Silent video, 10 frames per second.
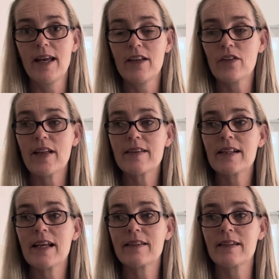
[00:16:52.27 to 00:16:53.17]
So that's a
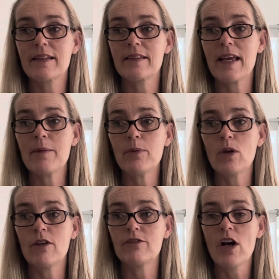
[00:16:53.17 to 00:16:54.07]
classic example
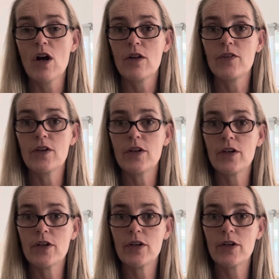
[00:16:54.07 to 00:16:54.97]
of
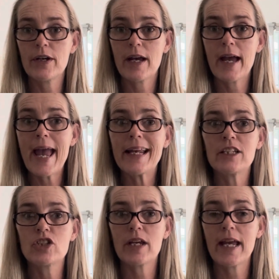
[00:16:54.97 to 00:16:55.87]
the
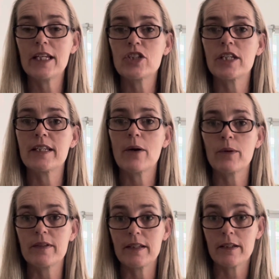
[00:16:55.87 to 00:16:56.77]
energy that
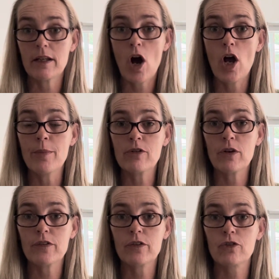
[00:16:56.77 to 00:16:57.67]
was in home
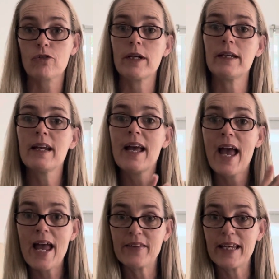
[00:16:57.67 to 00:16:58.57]
across the street
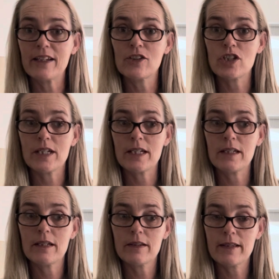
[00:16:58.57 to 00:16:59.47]
and the
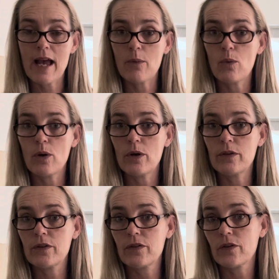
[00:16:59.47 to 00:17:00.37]
energy that
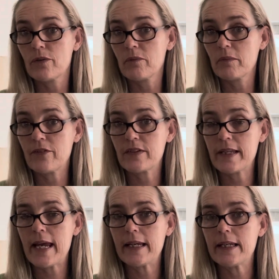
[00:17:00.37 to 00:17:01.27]
was left
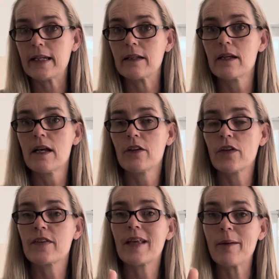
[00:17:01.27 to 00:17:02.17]
standing.
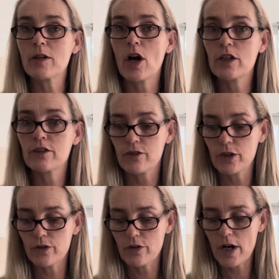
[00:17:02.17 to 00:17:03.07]
So the same goes for
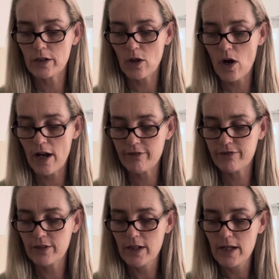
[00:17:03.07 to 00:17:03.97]
your own life.